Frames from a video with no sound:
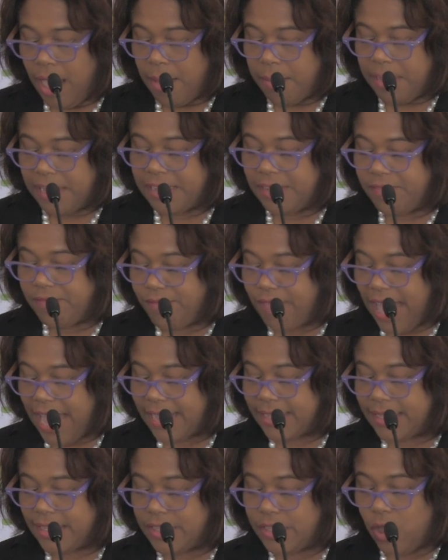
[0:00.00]
by the
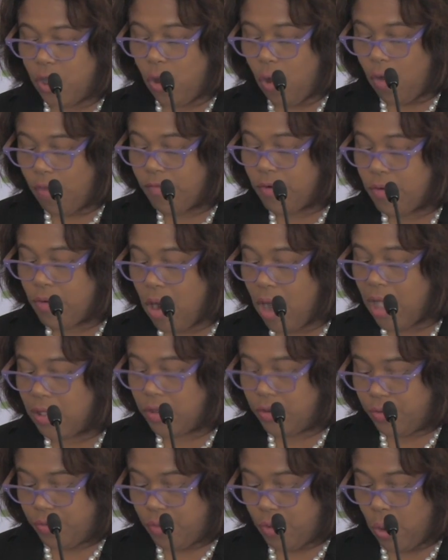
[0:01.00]
fact that the overall
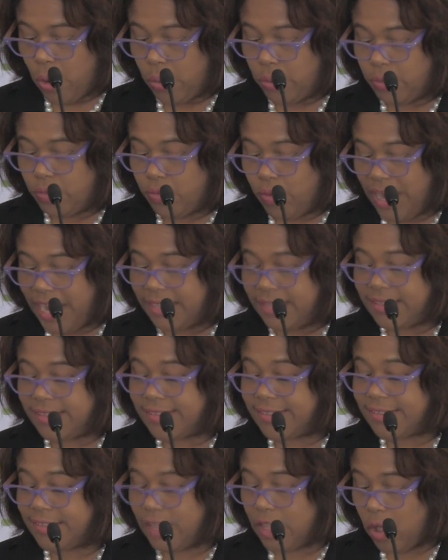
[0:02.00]
growth rate
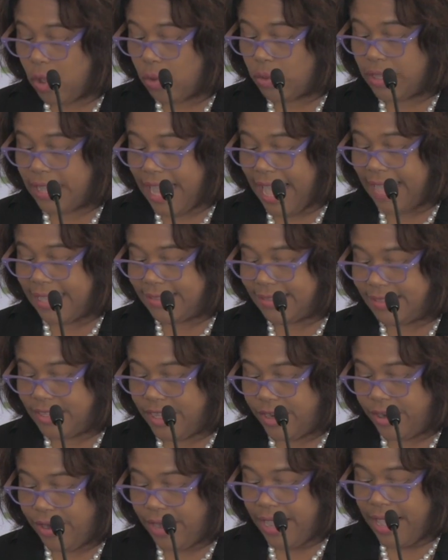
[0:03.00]
slowed last
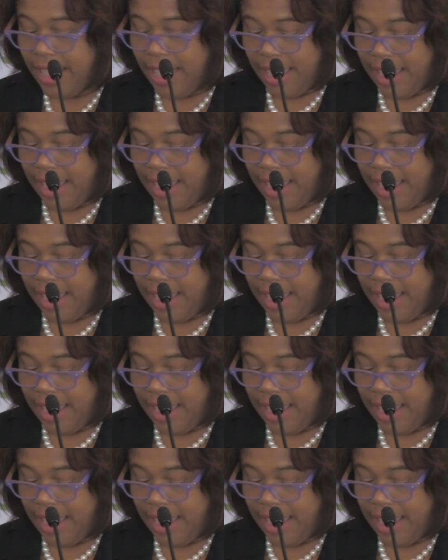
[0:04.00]
year